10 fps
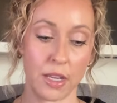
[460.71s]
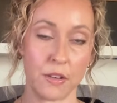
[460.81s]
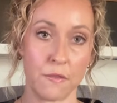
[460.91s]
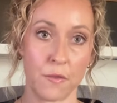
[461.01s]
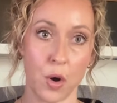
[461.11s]

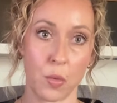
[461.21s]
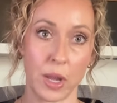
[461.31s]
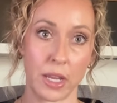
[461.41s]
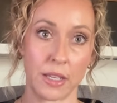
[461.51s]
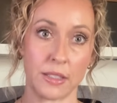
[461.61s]
in 4
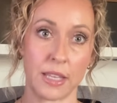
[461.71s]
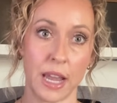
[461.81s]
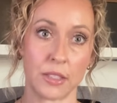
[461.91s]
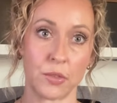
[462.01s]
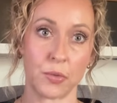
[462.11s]
wick is
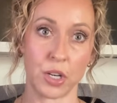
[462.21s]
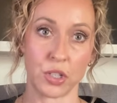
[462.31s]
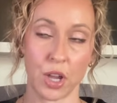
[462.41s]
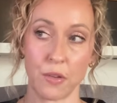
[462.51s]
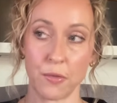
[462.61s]
Dad's
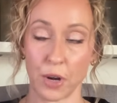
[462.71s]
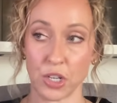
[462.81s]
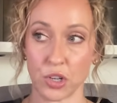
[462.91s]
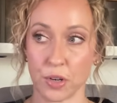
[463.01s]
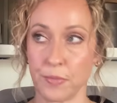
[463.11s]
Fresh Cut
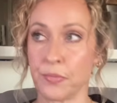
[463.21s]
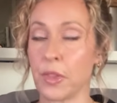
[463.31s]
Fraser.